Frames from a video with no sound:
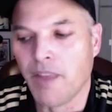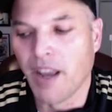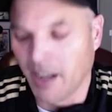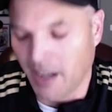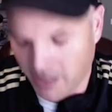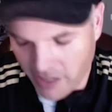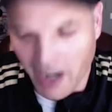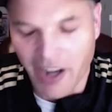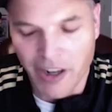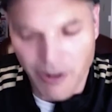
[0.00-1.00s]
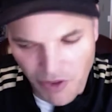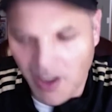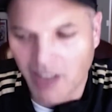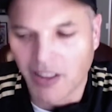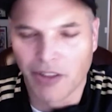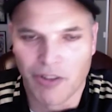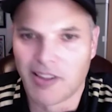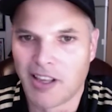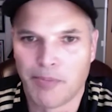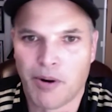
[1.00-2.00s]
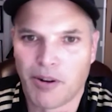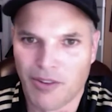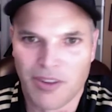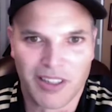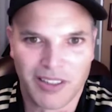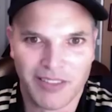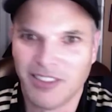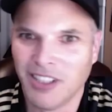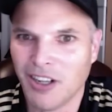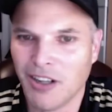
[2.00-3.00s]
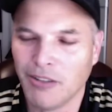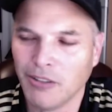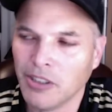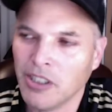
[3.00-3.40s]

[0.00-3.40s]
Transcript: I understand that there's a lot of partisan, you know,